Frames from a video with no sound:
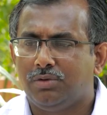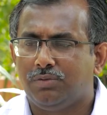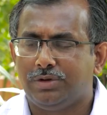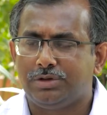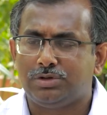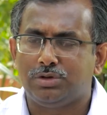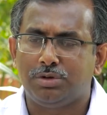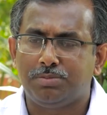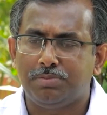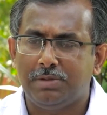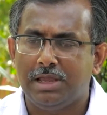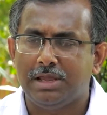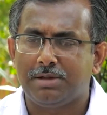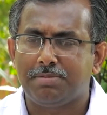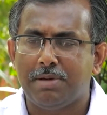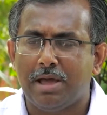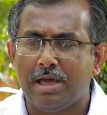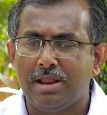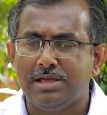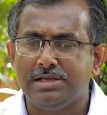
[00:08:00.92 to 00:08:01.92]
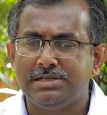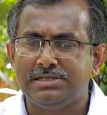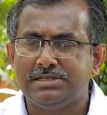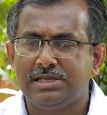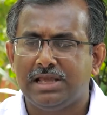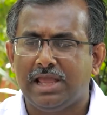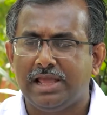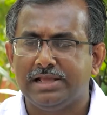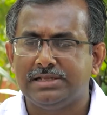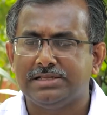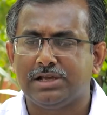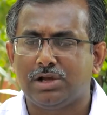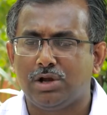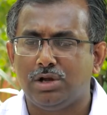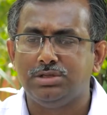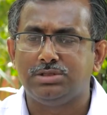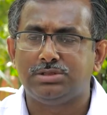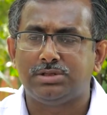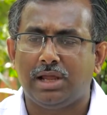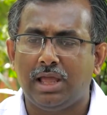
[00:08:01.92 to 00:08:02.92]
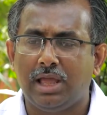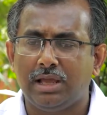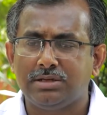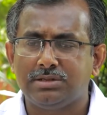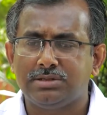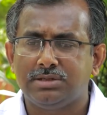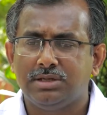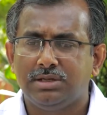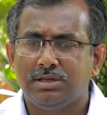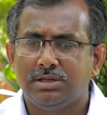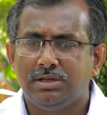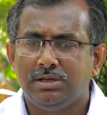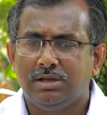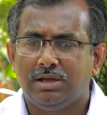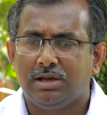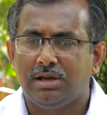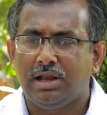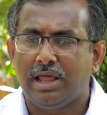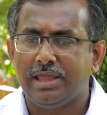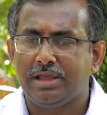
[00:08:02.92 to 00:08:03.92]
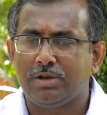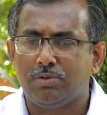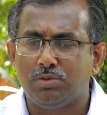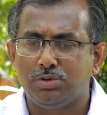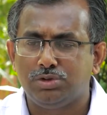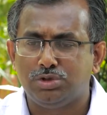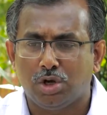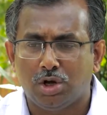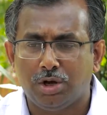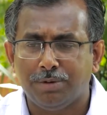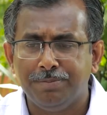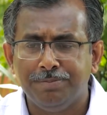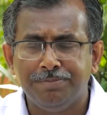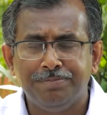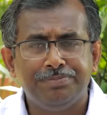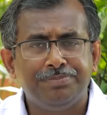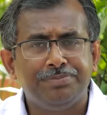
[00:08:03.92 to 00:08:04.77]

we should make marriage as a contract like a job.